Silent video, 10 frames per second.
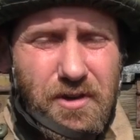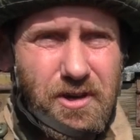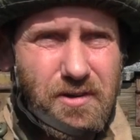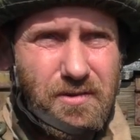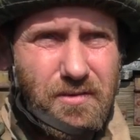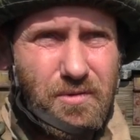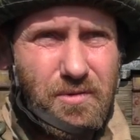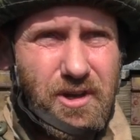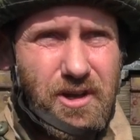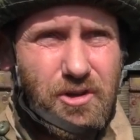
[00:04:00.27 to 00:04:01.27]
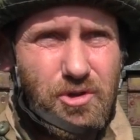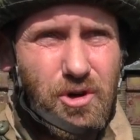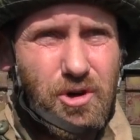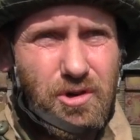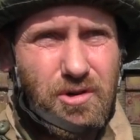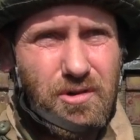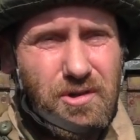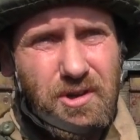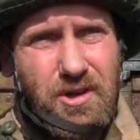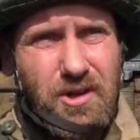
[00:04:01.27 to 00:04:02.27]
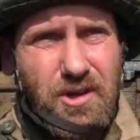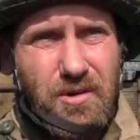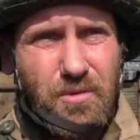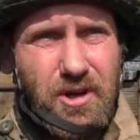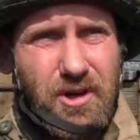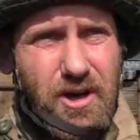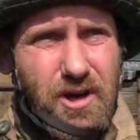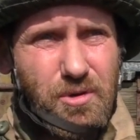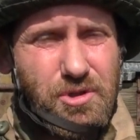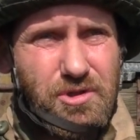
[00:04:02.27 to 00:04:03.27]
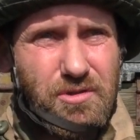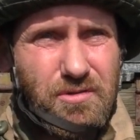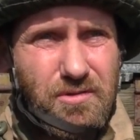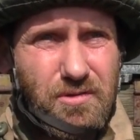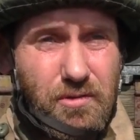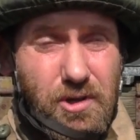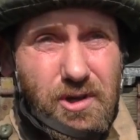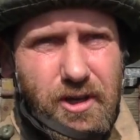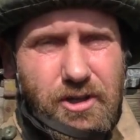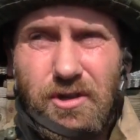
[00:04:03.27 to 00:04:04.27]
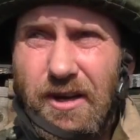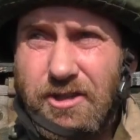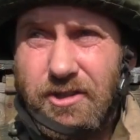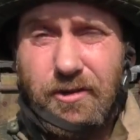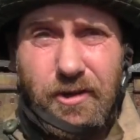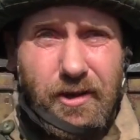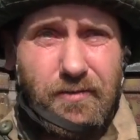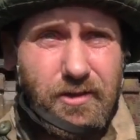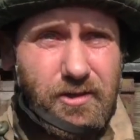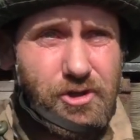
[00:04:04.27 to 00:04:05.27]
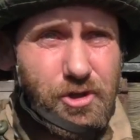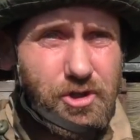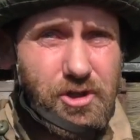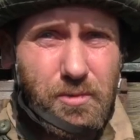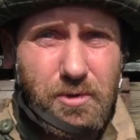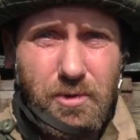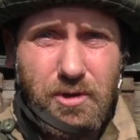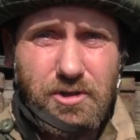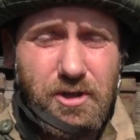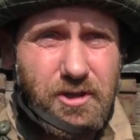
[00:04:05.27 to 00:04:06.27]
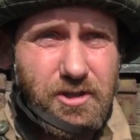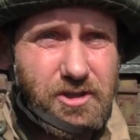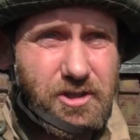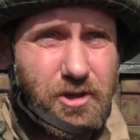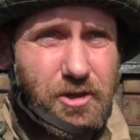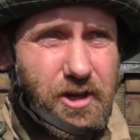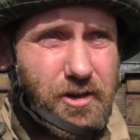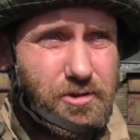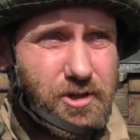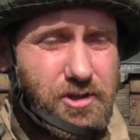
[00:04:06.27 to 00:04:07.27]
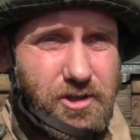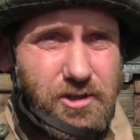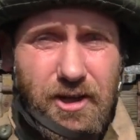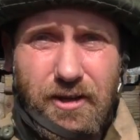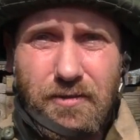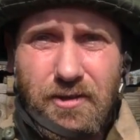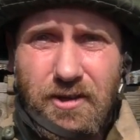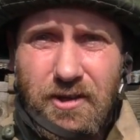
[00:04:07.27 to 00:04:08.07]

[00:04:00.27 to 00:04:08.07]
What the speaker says: a year. We had a dog, we had a house. Actually I still have it, they're searching me because I didn't sell the house, I just left.